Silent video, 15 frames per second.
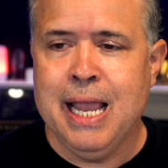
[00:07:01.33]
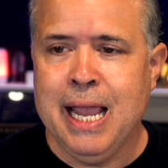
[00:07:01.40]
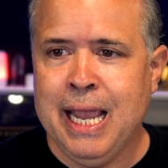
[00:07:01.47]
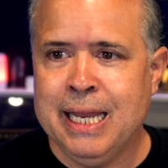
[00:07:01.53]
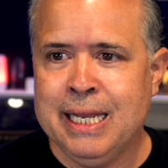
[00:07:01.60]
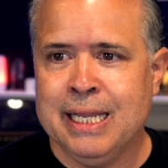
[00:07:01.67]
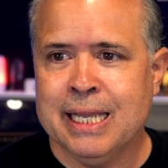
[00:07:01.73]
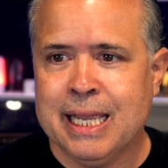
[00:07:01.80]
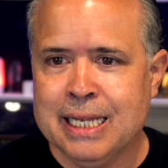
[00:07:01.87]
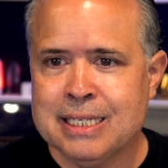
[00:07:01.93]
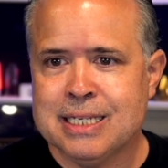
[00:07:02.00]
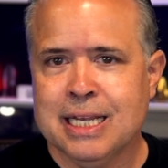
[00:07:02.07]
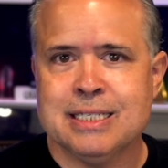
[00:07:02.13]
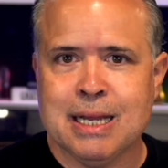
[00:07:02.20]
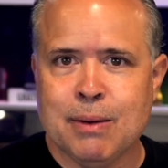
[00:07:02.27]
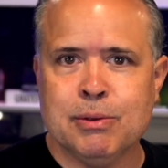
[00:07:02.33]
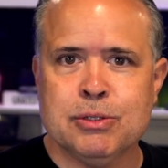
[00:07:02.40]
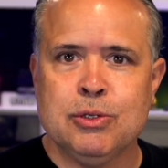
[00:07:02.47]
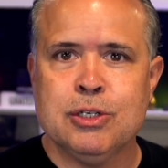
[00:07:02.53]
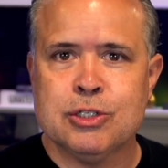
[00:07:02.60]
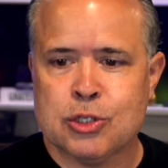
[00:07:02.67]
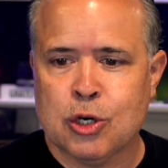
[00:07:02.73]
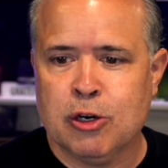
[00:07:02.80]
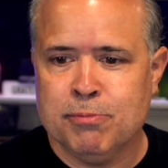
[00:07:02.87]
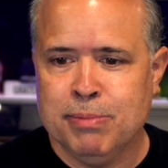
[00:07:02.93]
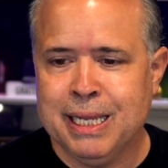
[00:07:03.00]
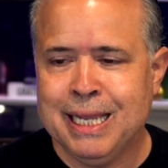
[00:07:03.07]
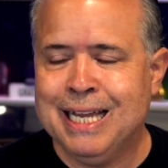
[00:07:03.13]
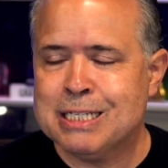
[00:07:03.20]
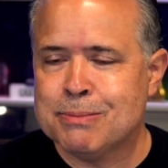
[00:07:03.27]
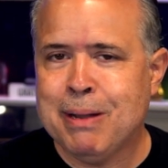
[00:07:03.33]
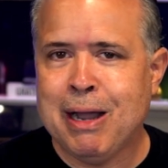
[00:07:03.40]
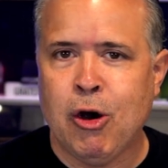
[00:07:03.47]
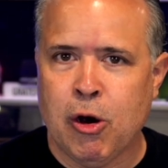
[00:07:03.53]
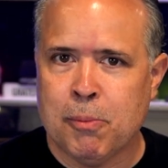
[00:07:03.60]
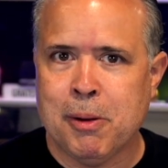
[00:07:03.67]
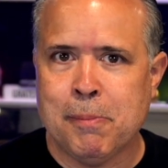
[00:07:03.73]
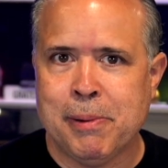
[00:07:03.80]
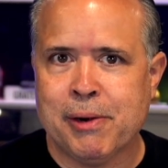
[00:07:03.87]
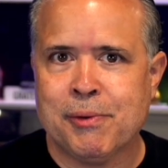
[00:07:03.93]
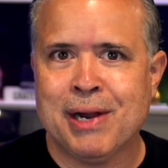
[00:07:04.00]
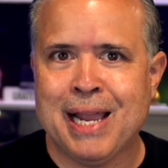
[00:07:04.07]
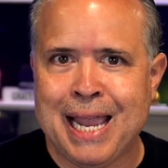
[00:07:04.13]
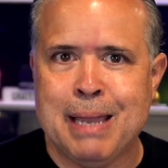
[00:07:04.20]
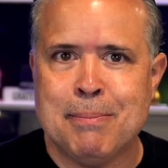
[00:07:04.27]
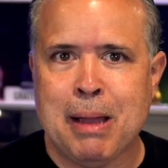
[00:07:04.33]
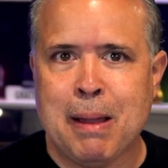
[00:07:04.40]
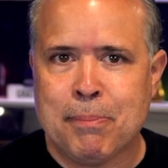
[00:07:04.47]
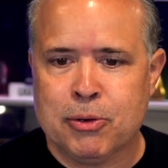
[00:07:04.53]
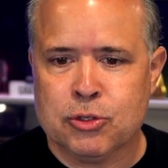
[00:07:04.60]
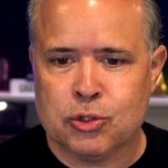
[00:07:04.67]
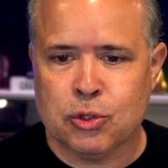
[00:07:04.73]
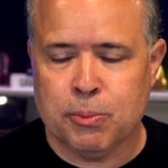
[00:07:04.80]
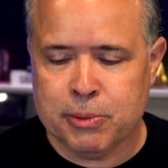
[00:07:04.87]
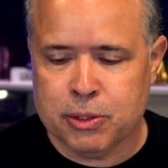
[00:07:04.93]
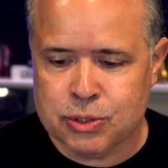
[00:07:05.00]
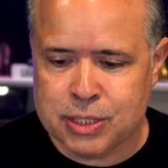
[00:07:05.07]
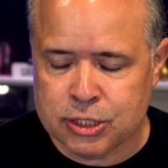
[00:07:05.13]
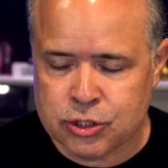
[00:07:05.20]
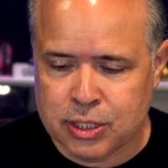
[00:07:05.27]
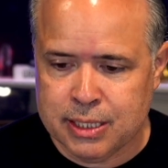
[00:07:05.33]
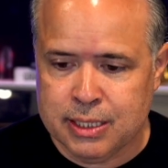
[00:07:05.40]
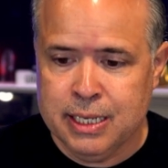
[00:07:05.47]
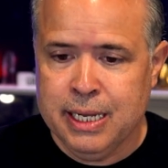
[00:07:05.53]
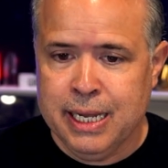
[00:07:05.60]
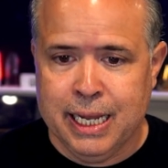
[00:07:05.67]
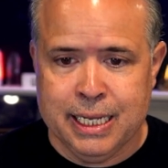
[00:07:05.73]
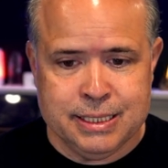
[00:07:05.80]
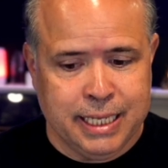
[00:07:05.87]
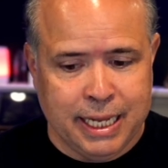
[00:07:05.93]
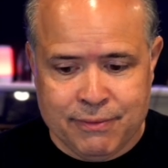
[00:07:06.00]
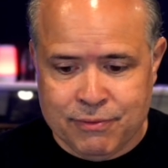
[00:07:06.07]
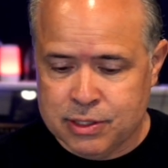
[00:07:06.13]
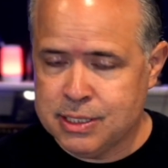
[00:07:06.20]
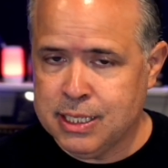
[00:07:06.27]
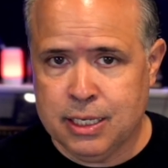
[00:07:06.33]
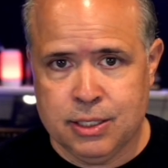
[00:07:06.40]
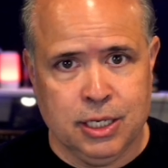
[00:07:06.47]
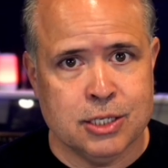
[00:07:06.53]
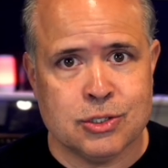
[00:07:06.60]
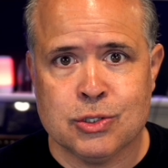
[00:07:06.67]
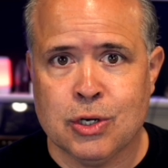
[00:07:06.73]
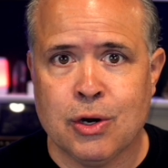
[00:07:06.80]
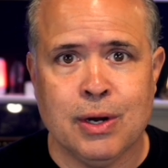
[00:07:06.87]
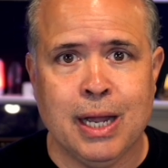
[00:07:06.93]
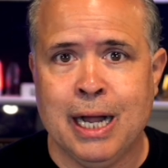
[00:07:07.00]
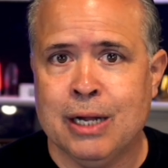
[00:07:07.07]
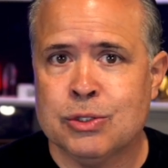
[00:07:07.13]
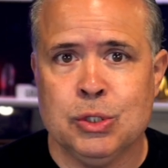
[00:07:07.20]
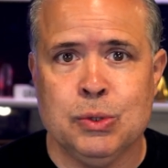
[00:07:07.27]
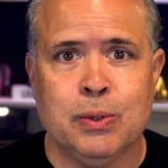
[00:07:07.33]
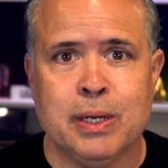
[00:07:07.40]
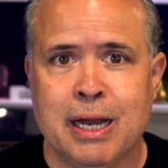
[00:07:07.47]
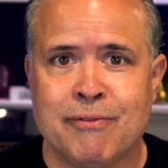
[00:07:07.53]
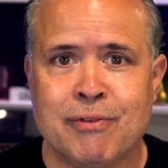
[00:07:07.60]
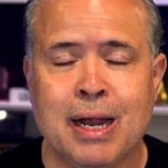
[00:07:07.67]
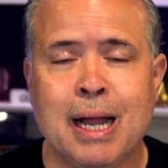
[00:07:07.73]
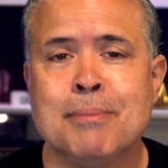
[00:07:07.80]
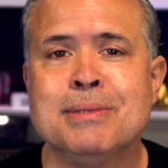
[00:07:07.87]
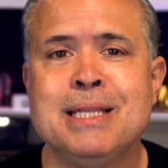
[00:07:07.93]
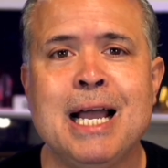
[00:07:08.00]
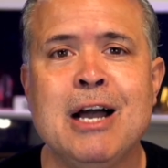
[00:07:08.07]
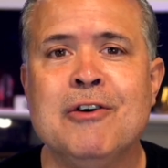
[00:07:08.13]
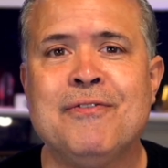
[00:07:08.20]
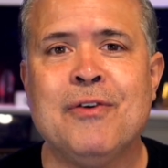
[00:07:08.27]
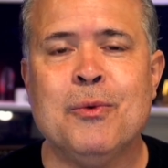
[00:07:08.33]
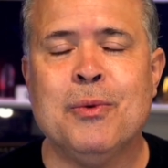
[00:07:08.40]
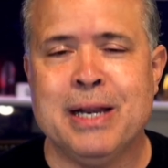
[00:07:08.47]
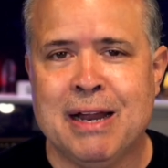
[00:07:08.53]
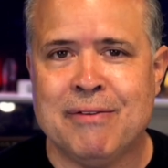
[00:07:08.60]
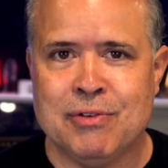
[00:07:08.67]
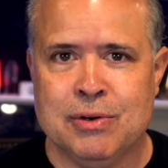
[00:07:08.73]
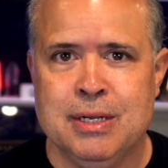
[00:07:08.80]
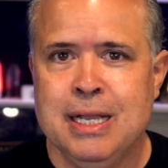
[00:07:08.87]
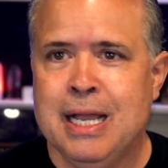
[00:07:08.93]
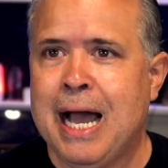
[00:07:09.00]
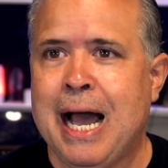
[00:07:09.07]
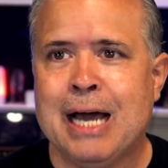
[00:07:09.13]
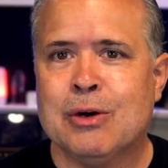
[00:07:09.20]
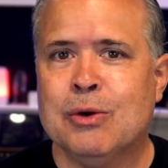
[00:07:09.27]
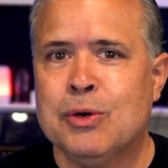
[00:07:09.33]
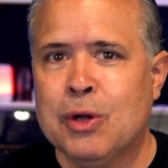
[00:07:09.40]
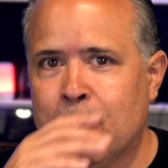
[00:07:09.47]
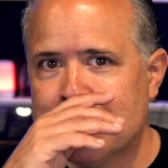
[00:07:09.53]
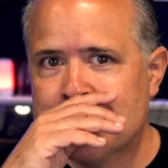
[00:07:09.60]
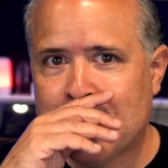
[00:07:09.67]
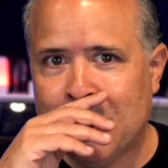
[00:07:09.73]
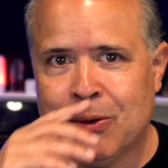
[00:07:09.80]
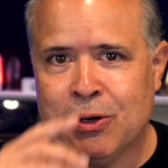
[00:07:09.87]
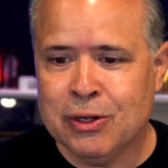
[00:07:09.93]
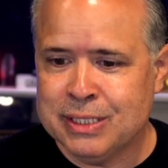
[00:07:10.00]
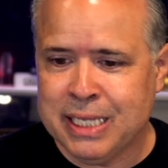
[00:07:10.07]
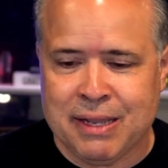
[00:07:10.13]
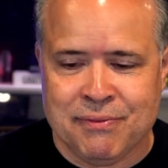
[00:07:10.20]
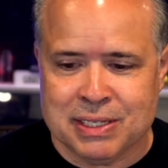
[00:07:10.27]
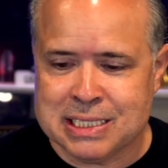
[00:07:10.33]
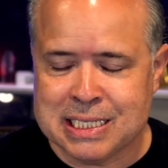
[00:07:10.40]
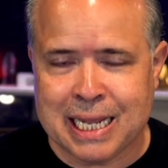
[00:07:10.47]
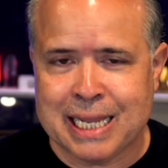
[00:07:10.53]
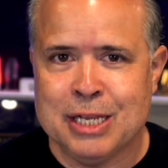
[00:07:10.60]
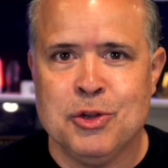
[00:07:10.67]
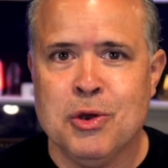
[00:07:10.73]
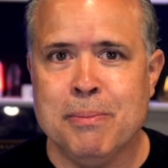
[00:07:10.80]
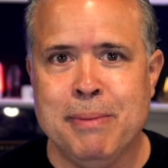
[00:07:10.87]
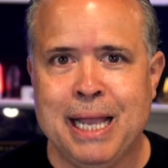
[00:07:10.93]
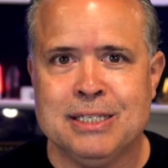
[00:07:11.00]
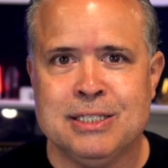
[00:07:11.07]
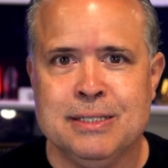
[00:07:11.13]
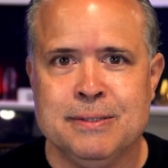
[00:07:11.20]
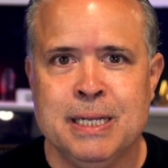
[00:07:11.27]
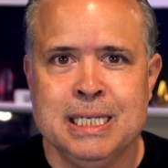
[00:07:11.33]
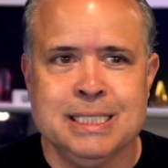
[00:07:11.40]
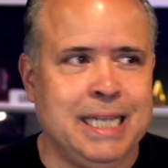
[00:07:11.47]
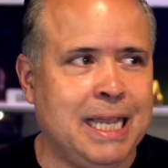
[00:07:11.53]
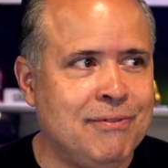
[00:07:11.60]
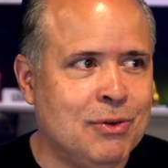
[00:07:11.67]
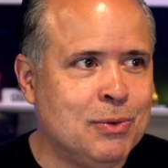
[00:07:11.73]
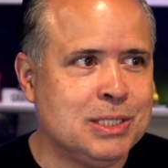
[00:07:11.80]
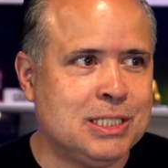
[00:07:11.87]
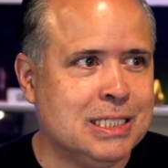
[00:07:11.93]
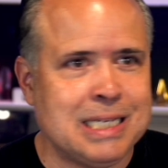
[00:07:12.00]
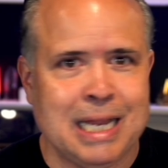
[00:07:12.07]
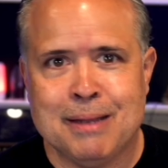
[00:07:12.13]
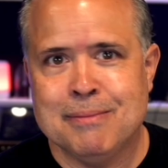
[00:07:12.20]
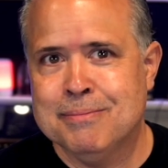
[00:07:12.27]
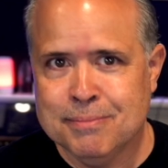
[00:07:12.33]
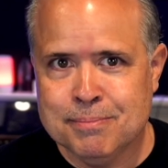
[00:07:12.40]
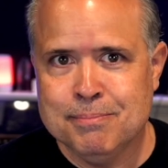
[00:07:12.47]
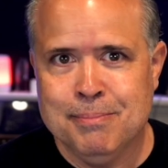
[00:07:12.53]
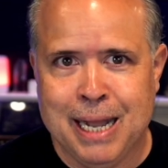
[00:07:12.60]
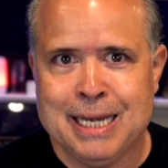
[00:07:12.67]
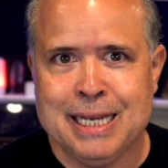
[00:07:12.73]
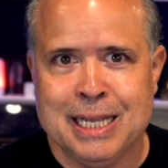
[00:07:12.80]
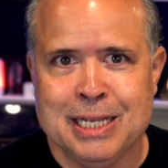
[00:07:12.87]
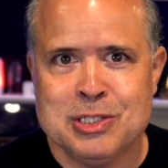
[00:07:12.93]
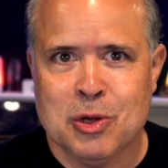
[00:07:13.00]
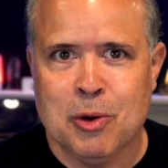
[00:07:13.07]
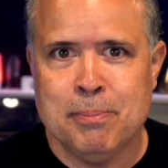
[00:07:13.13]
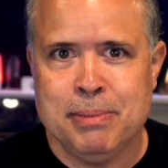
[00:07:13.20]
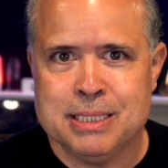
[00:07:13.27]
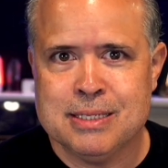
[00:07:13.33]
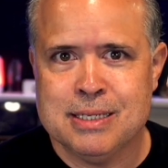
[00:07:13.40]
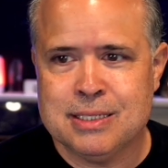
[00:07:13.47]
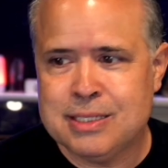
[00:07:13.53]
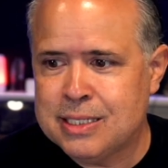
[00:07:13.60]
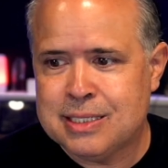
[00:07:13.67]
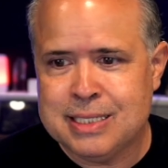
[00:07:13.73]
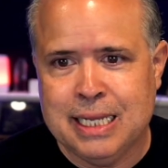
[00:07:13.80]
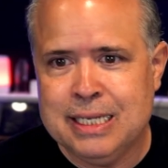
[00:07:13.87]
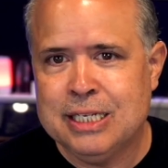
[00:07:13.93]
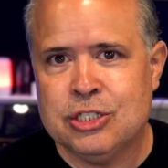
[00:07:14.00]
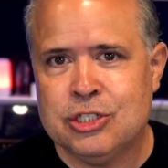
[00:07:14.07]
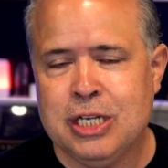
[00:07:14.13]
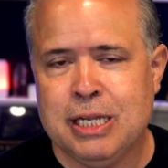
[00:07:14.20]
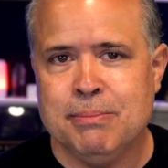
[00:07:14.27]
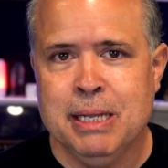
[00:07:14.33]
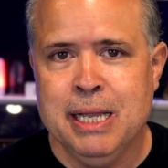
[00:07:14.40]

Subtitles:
And the king says, "I want you to serve me as my armor bearer and my personal musician." And David said, "Yes, sir, I'll do whatever. I'm down for whatever. I don't know what's going on." David is like, can you imagine? David was just like minding his own business, just tending sheep.